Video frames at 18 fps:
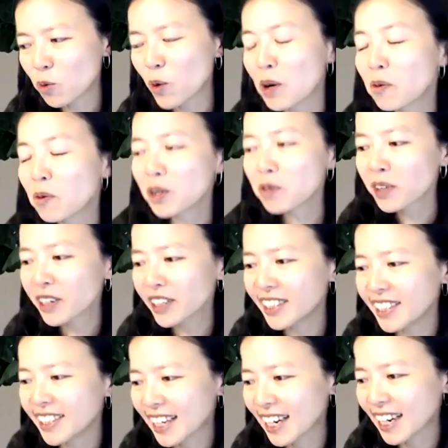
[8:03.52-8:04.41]
we were
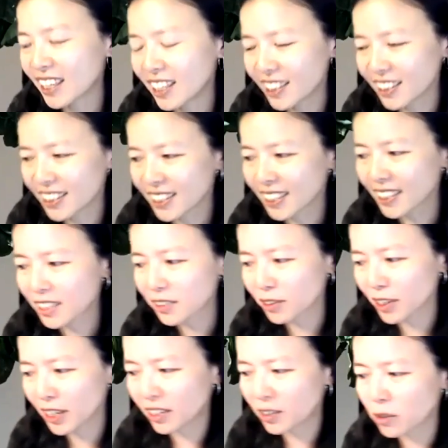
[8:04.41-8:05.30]
designing
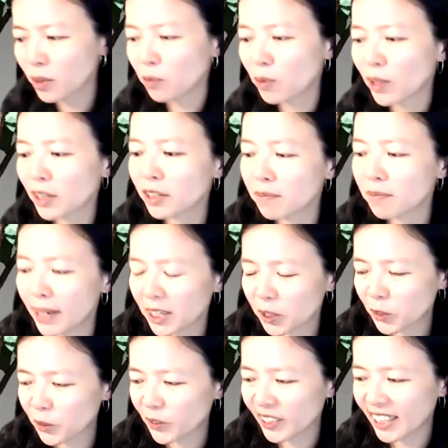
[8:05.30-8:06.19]
accelerator, we want to make
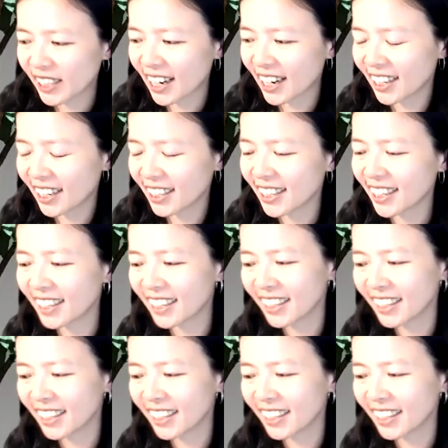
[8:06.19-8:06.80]
sure that